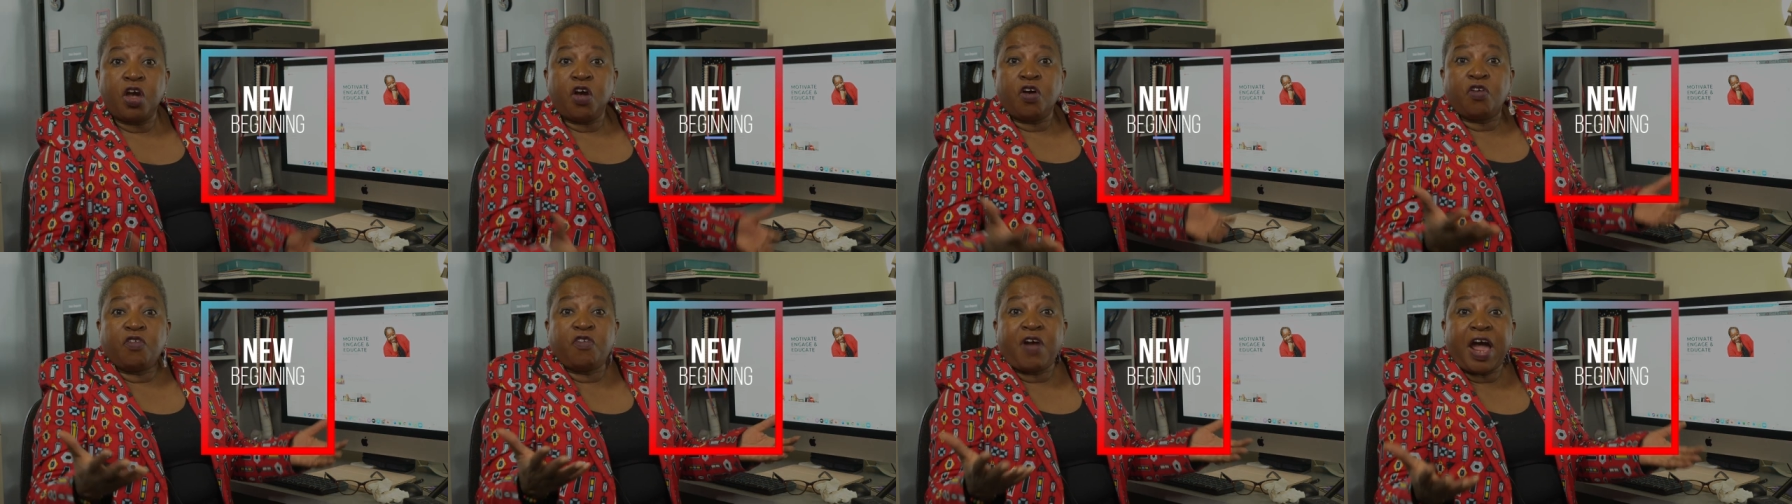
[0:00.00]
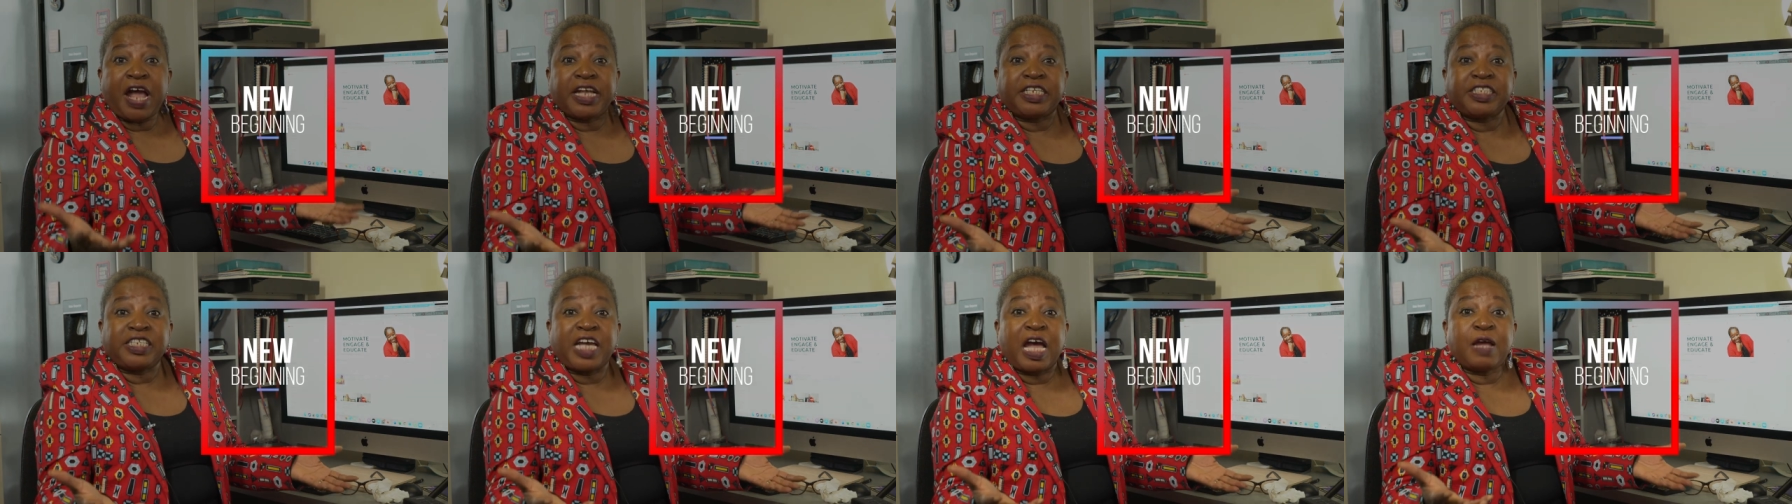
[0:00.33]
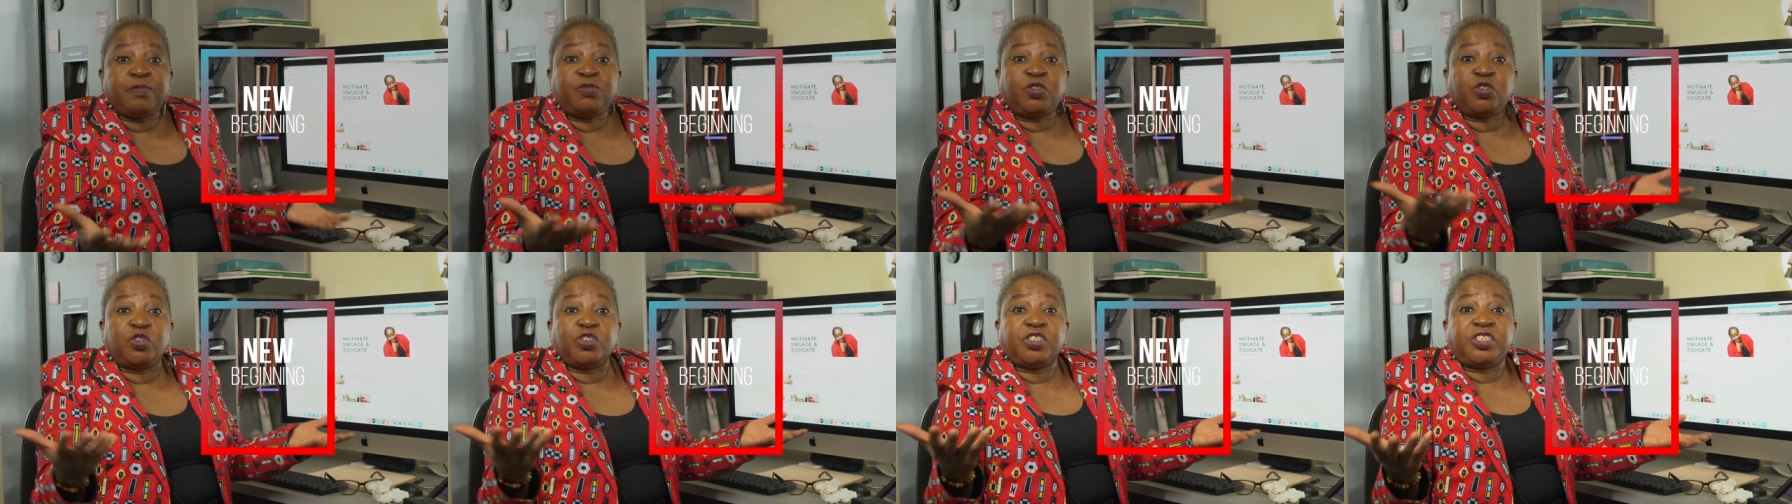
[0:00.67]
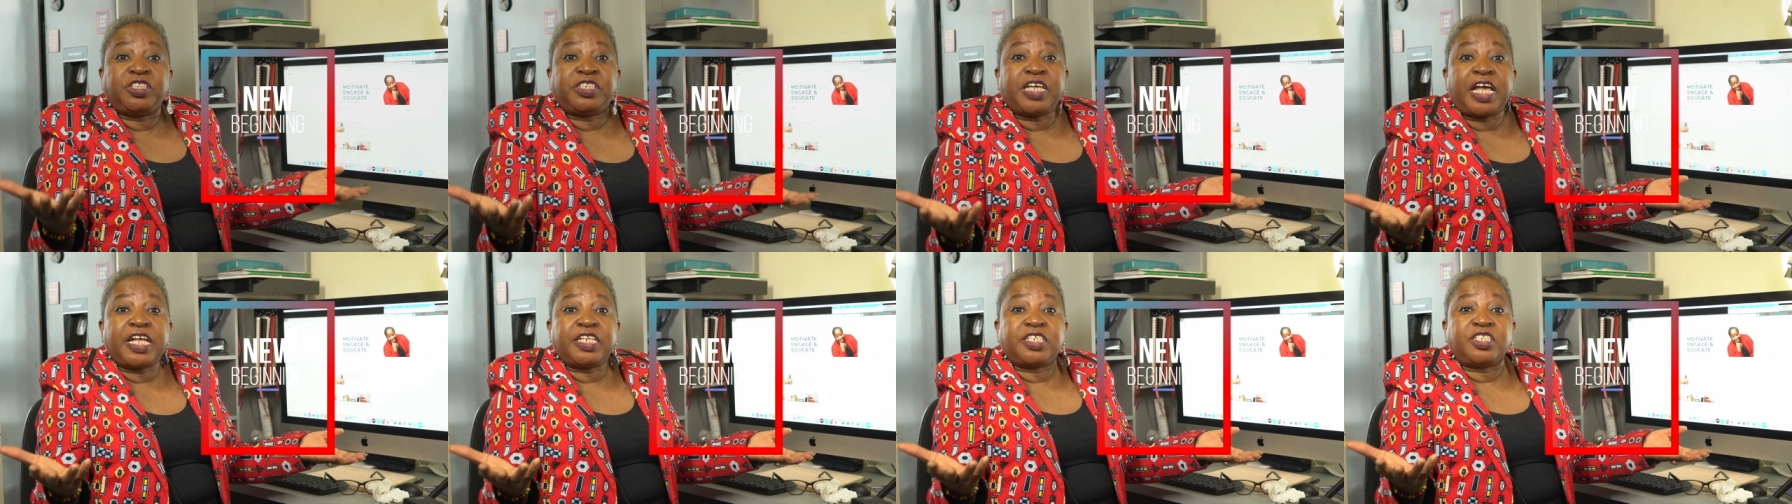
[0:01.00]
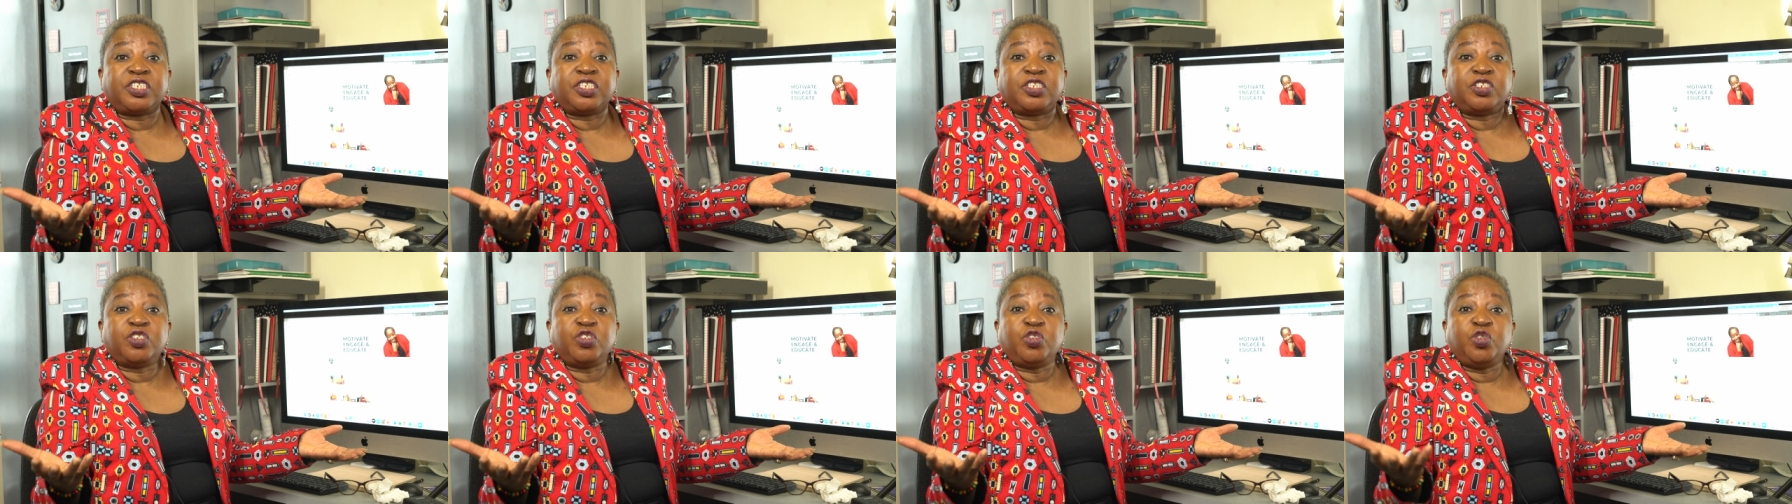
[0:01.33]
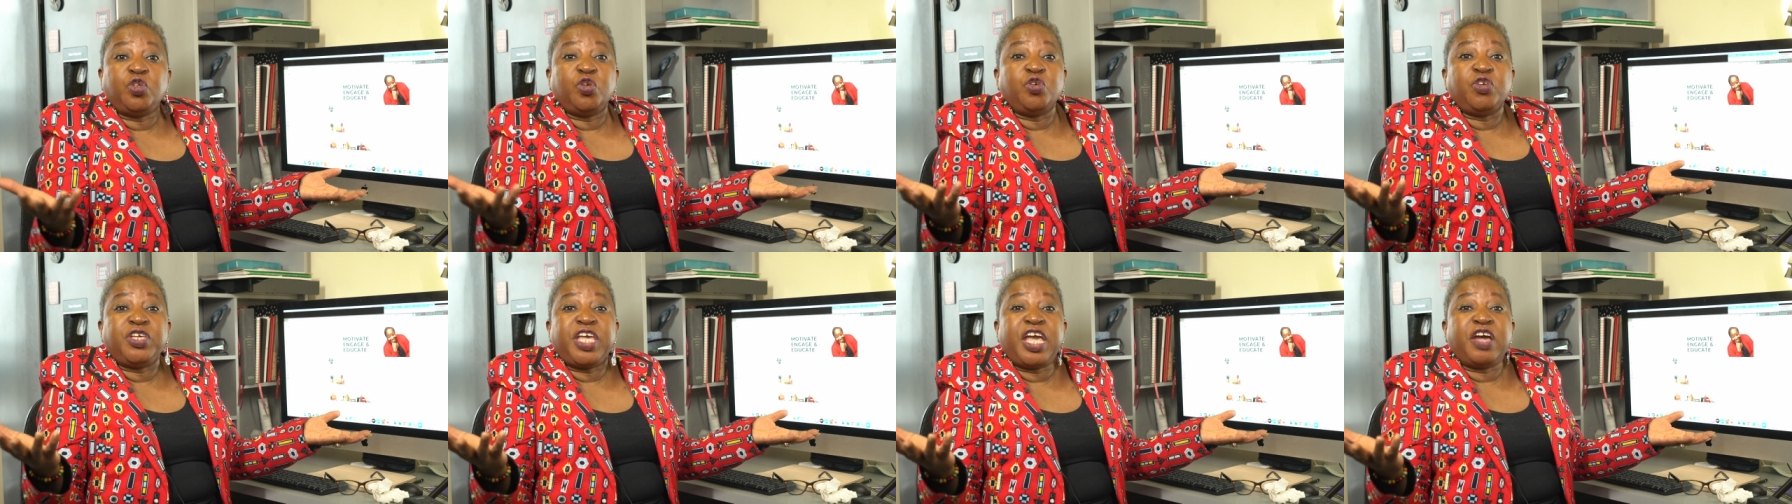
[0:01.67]
Right time to set
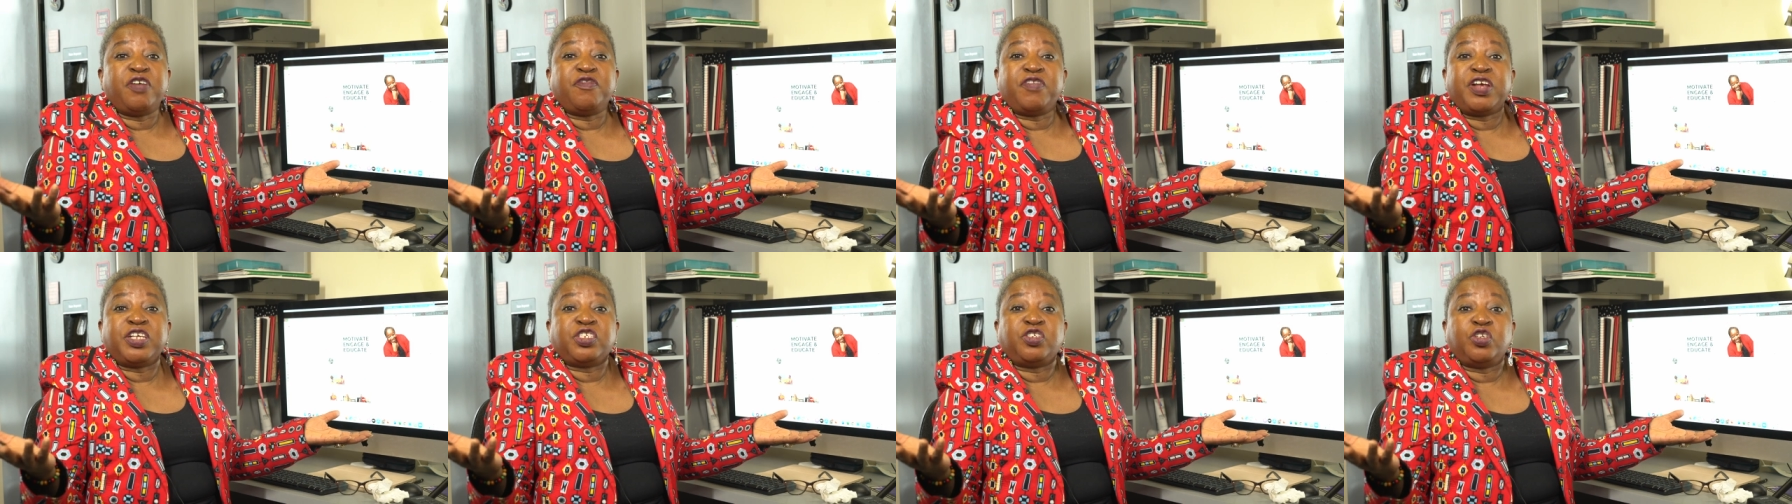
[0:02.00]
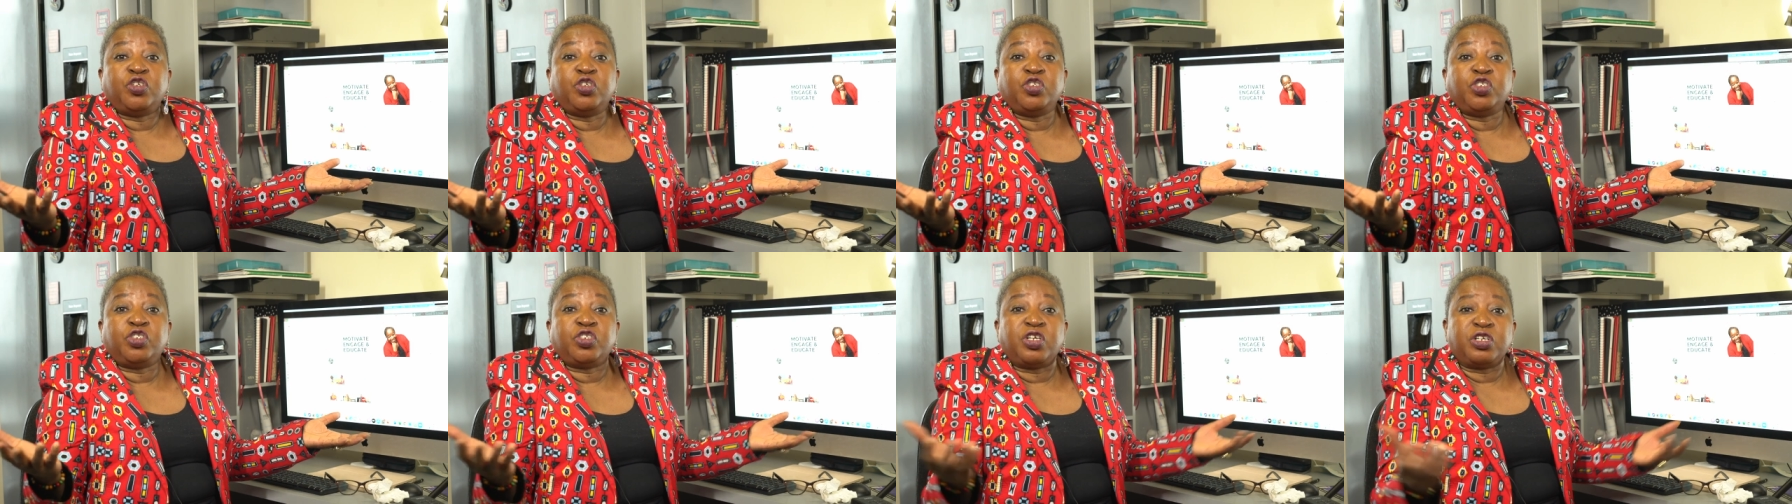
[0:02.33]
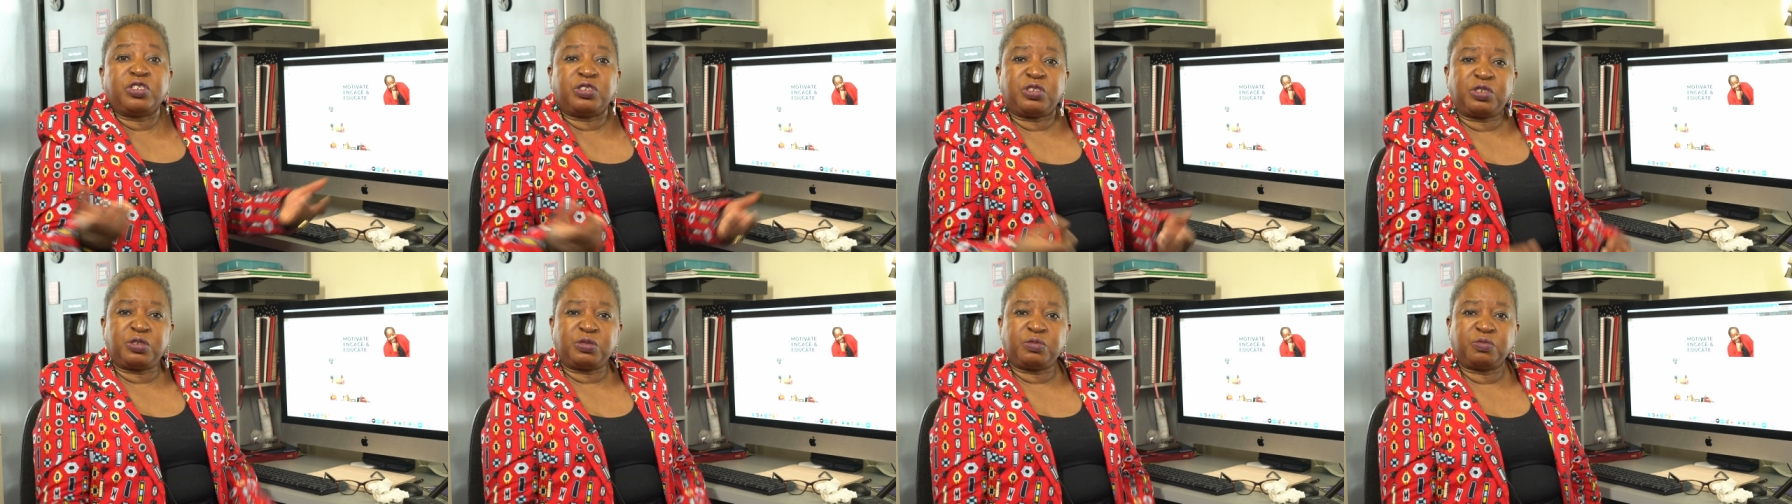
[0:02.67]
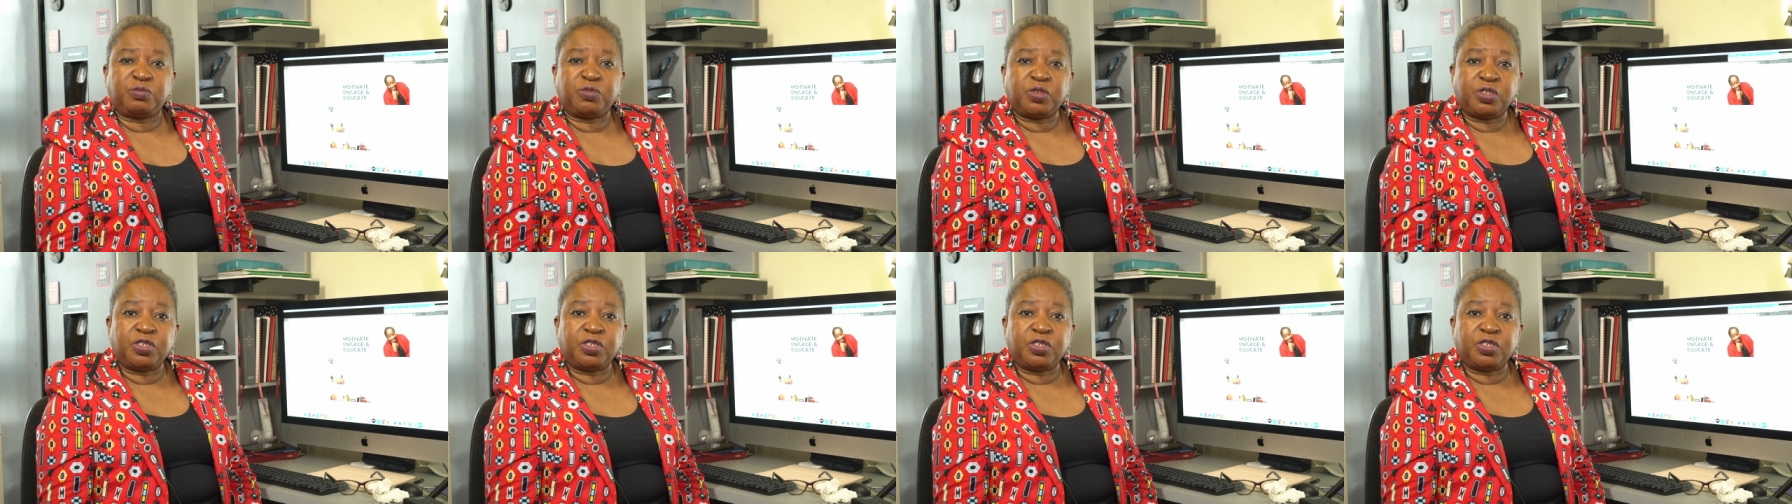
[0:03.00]
New Year resolutions,